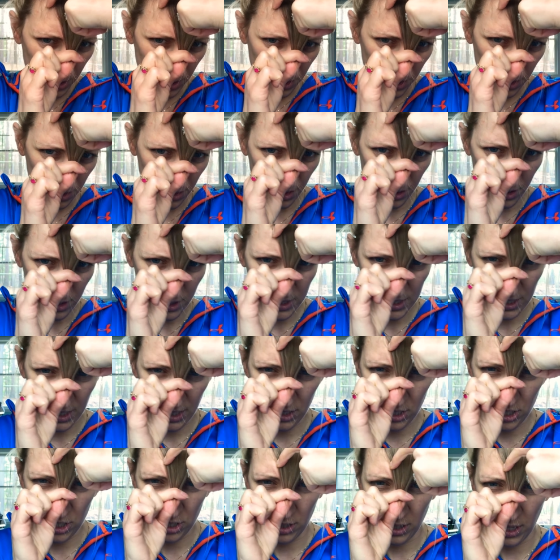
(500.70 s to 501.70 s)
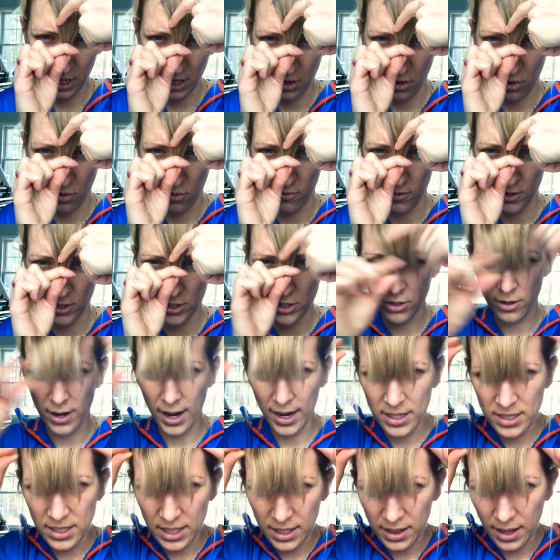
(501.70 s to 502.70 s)
you're essentially over
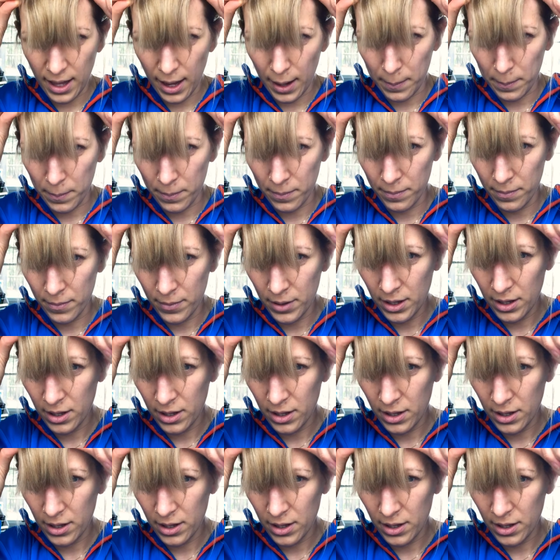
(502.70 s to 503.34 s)
directing them